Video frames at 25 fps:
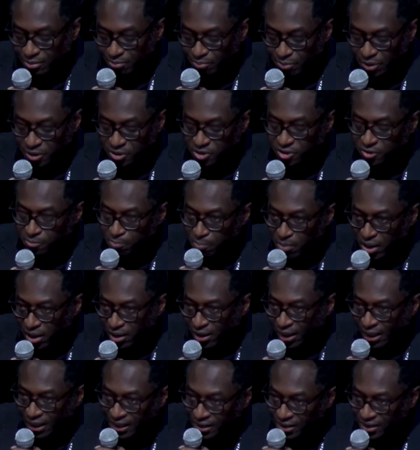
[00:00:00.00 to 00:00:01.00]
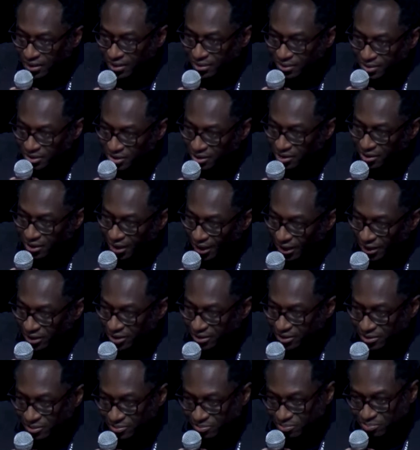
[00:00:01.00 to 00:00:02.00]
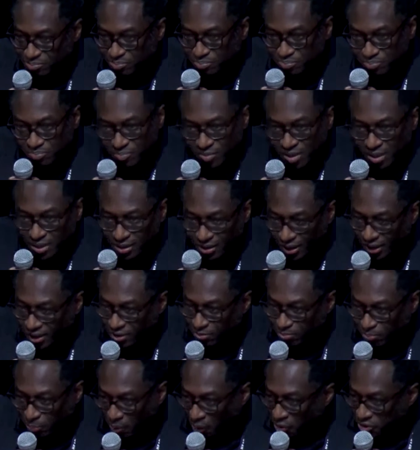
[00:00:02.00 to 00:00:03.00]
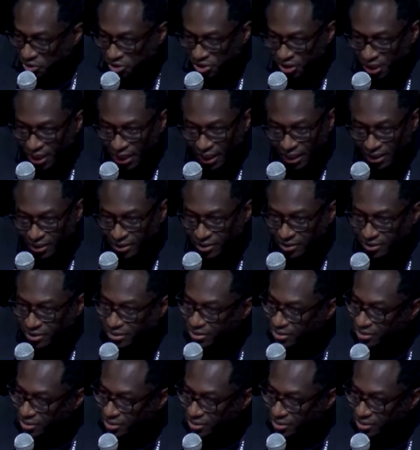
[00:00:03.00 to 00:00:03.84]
but to mine, like a blockchain,